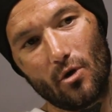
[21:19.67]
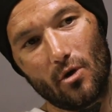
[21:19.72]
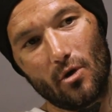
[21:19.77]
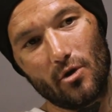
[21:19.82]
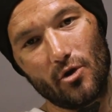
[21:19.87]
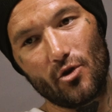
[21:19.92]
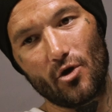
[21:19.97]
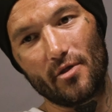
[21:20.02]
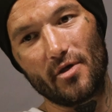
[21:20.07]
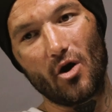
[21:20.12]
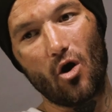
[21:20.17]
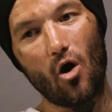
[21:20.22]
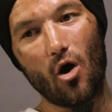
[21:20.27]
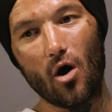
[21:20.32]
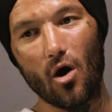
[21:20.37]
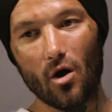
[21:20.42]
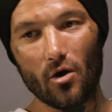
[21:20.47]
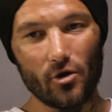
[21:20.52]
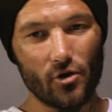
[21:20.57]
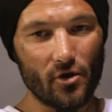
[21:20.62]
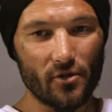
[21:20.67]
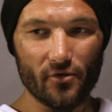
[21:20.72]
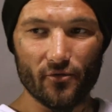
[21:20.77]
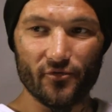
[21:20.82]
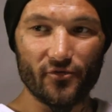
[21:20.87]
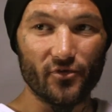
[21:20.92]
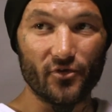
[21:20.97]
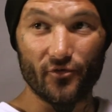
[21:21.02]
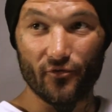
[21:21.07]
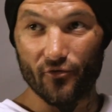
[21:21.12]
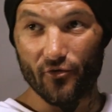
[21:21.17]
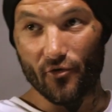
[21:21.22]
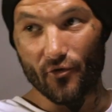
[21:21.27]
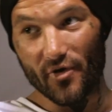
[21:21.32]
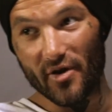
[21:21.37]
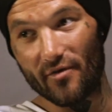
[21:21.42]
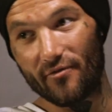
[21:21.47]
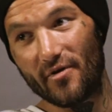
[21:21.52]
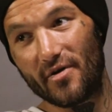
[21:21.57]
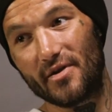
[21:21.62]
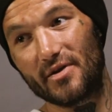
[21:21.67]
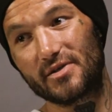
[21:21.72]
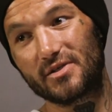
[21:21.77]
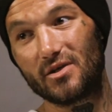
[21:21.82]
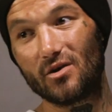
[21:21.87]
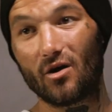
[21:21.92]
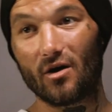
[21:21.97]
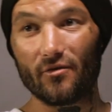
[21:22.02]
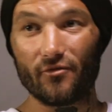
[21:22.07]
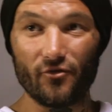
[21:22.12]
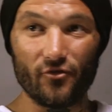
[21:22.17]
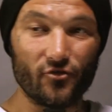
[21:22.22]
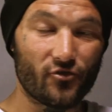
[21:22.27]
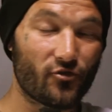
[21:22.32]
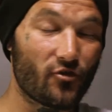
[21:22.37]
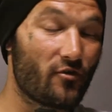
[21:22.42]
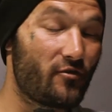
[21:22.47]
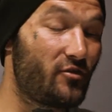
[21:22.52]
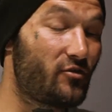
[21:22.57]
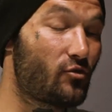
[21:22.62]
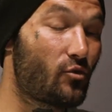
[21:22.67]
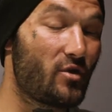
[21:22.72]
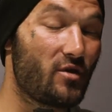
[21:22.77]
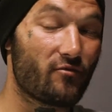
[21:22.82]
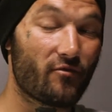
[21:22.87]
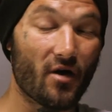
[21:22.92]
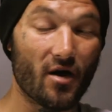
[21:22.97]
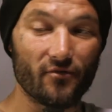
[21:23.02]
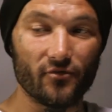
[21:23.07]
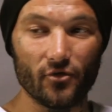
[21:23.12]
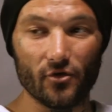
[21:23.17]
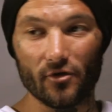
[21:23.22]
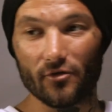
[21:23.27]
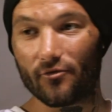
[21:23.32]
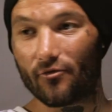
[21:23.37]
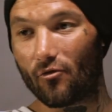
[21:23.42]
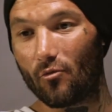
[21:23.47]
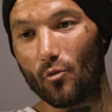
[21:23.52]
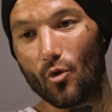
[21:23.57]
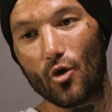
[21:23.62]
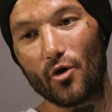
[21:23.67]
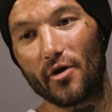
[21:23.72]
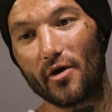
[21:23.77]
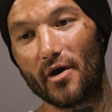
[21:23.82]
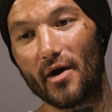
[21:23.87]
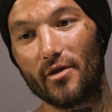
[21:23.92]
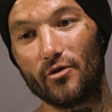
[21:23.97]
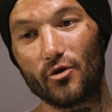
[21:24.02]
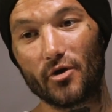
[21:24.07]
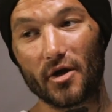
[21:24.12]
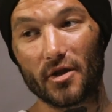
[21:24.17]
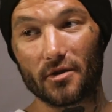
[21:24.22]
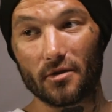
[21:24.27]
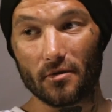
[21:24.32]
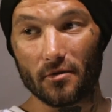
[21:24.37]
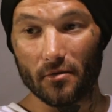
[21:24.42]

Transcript: you know, there are, you know, for reoffenders, if you're serving 25 years for murder and you get